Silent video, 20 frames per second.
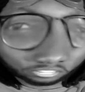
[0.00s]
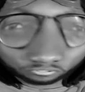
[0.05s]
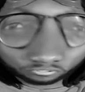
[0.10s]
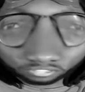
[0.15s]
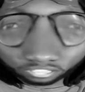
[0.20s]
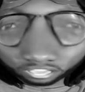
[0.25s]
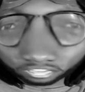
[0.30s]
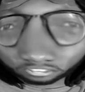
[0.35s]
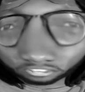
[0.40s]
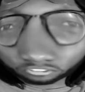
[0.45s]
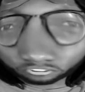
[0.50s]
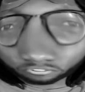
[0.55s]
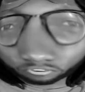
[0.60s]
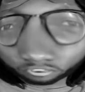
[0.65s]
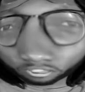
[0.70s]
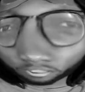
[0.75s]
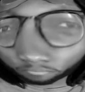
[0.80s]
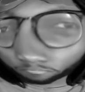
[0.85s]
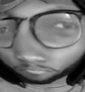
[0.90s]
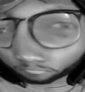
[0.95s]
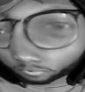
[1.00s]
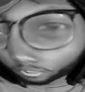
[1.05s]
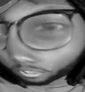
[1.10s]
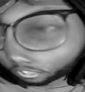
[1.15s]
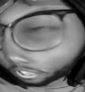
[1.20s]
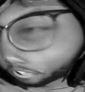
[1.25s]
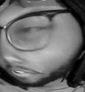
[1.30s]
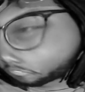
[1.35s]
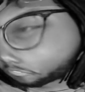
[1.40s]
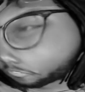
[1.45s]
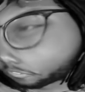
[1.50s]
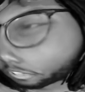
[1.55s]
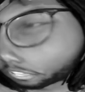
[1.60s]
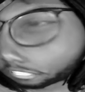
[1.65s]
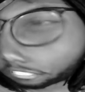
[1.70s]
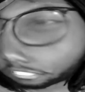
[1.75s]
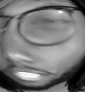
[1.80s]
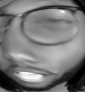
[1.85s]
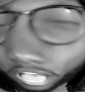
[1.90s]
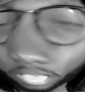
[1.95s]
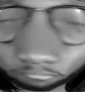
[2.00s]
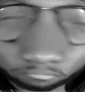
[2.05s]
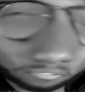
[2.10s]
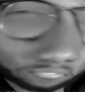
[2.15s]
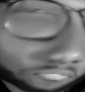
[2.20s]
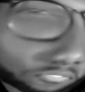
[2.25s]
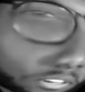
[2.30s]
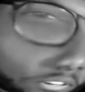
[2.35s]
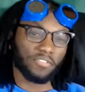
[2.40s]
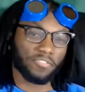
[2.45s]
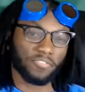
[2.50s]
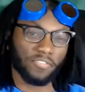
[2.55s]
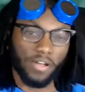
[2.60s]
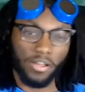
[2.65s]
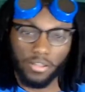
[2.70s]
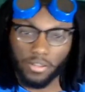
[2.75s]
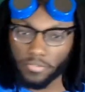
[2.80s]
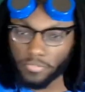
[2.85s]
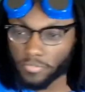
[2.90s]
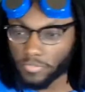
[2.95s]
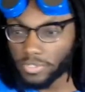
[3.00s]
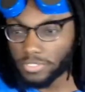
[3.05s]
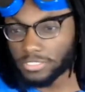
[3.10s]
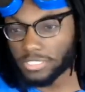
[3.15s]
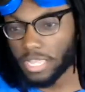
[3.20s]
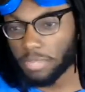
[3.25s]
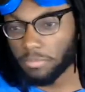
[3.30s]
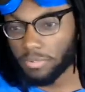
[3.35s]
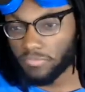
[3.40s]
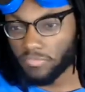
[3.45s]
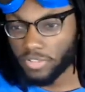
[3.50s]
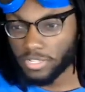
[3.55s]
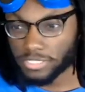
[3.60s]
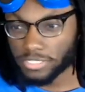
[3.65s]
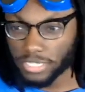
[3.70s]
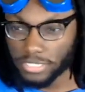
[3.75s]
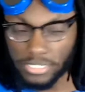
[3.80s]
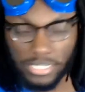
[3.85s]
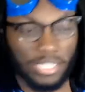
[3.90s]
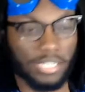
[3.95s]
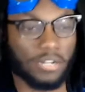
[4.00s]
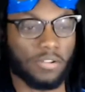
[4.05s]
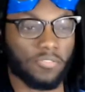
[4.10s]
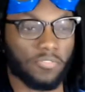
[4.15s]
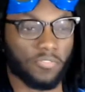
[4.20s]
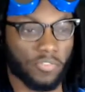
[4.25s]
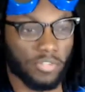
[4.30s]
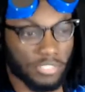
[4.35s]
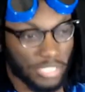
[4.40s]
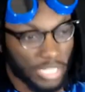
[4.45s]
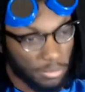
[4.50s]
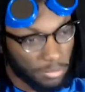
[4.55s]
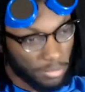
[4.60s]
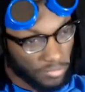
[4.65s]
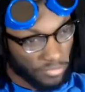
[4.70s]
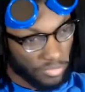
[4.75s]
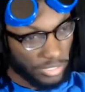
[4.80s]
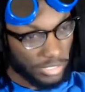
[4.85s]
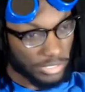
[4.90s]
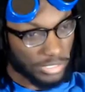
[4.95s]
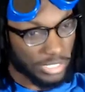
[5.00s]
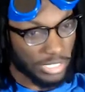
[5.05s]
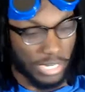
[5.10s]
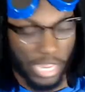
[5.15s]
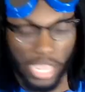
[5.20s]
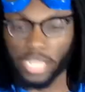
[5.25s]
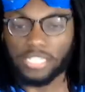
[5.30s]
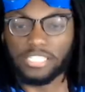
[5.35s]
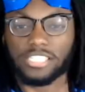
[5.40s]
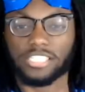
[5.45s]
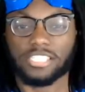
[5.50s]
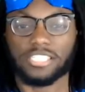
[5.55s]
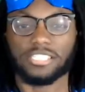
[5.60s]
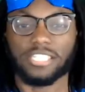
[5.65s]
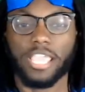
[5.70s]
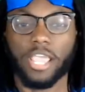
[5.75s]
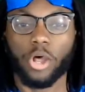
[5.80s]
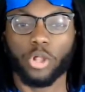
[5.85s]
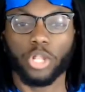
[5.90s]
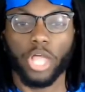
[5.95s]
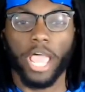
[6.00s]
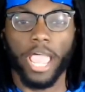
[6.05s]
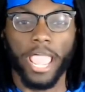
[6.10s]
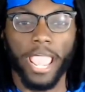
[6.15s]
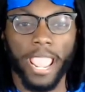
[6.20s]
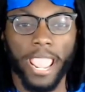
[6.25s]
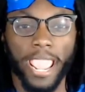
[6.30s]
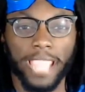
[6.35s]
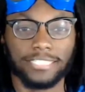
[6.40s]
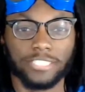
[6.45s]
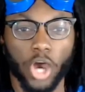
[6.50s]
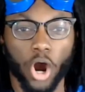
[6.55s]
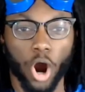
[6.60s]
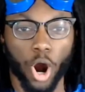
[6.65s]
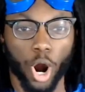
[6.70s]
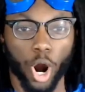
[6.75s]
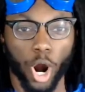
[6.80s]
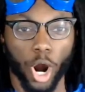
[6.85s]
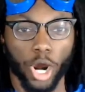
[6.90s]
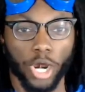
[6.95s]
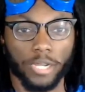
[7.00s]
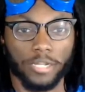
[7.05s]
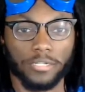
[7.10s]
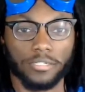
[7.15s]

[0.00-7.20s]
you gotta do her, her free time event. Fuck her free time events. I did her free time events, and I still hate her.